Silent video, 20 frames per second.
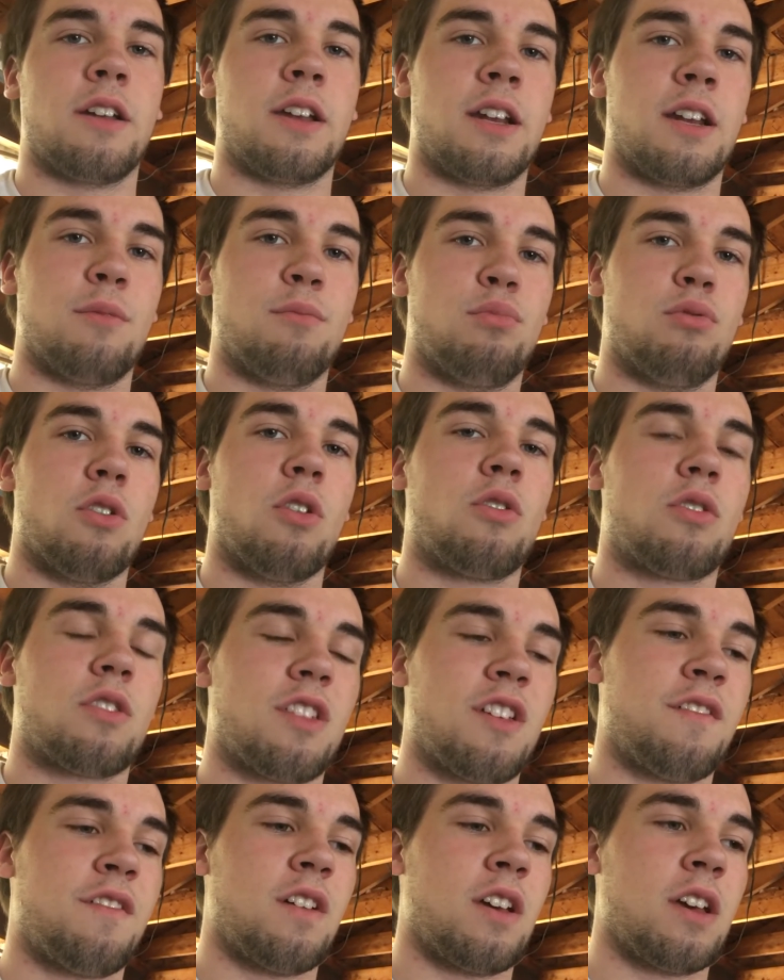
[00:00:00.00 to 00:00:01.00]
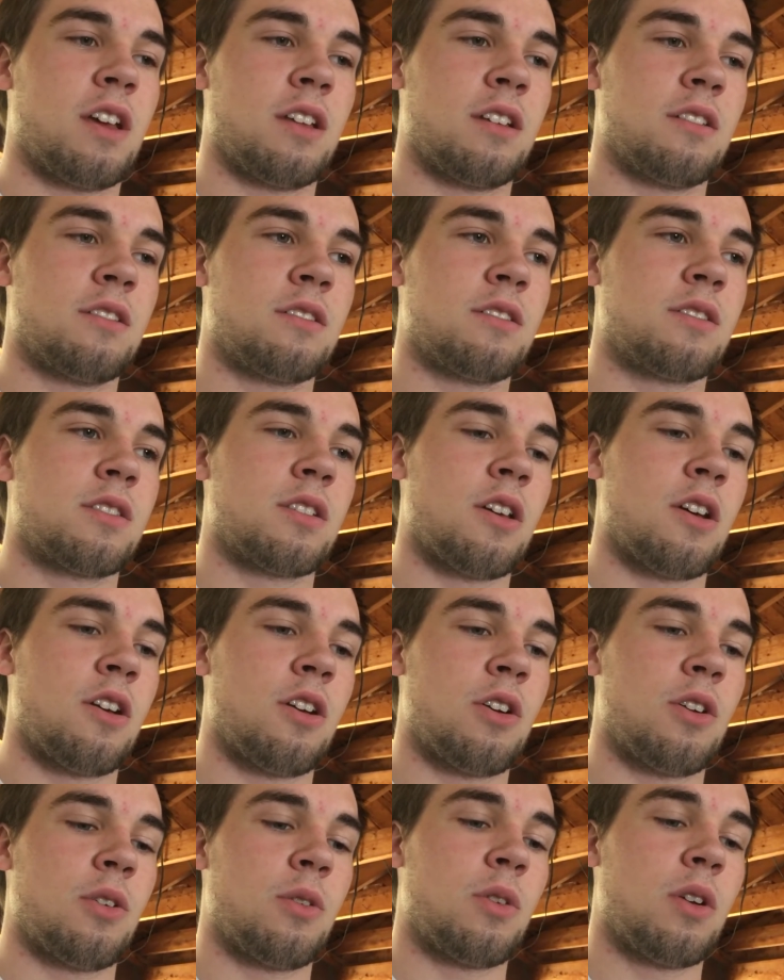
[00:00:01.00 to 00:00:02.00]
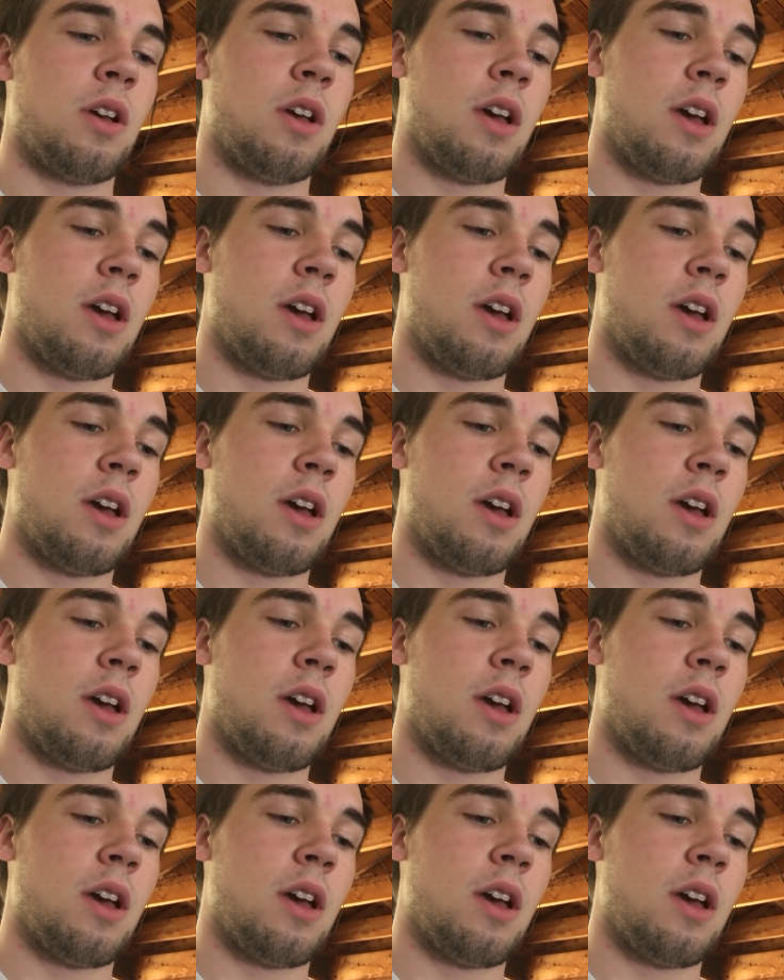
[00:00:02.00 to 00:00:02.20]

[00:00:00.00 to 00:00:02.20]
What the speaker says: and it broke the fin, so